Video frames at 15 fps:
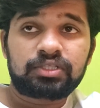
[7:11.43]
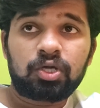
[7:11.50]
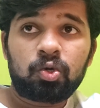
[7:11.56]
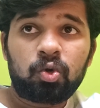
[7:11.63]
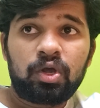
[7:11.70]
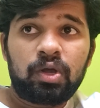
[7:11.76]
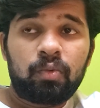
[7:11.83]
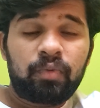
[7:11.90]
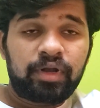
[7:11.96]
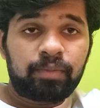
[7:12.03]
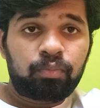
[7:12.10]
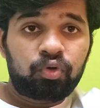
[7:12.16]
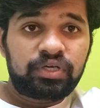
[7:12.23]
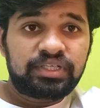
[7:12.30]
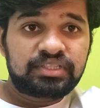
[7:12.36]
Now, when a
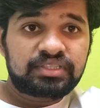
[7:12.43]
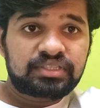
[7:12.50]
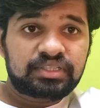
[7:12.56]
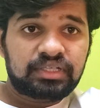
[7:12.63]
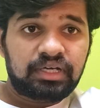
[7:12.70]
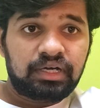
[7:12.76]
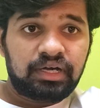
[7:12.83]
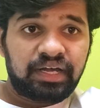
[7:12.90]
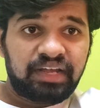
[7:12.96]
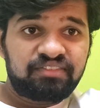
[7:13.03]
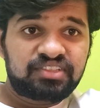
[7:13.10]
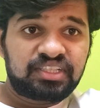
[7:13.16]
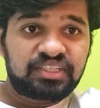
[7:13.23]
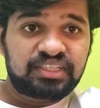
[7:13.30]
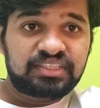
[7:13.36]
police
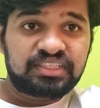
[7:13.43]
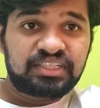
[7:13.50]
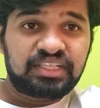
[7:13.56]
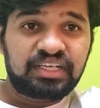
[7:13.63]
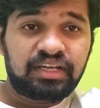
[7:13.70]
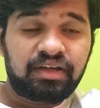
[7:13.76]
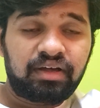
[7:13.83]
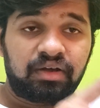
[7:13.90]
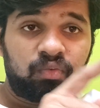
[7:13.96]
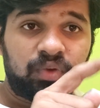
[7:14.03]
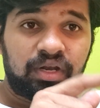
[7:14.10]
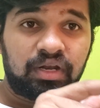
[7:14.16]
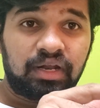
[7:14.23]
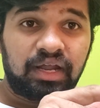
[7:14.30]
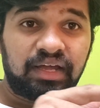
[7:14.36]
arrives at the scene,
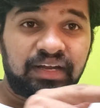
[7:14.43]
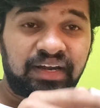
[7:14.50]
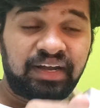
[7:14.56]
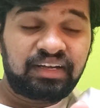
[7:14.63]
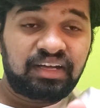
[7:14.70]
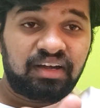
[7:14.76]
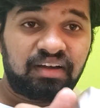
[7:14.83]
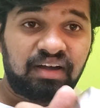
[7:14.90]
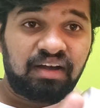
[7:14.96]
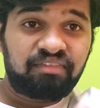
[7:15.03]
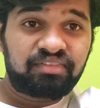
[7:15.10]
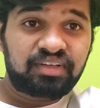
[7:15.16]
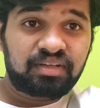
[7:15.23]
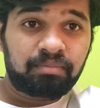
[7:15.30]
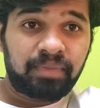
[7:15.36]
when right
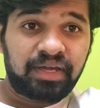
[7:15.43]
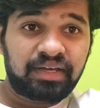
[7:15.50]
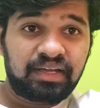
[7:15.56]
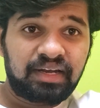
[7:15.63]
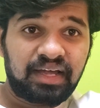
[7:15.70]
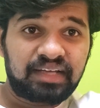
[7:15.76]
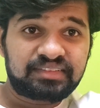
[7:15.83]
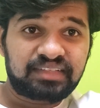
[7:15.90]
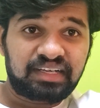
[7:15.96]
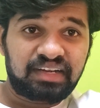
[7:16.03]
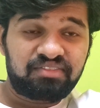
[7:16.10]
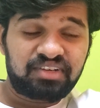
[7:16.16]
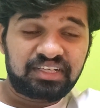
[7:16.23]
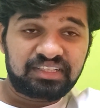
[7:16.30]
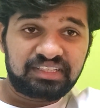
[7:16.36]
after Michael has
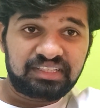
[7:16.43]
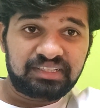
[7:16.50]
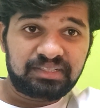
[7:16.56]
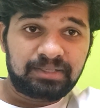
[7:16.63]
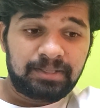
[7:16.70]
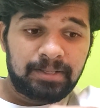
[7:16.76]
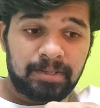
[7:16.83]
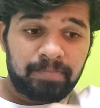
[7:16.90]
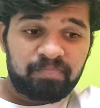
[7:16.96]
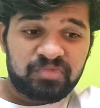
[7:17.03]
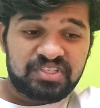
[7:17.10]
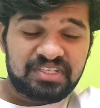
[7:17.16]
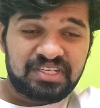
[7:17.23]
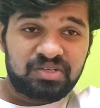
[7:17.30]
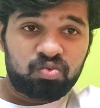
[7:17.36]
arrived at the
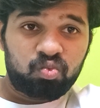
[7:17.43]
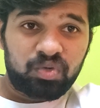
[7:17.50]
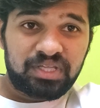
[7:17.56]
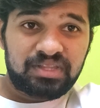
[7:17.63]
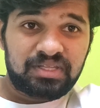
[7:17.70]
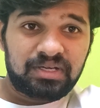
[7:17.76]
scene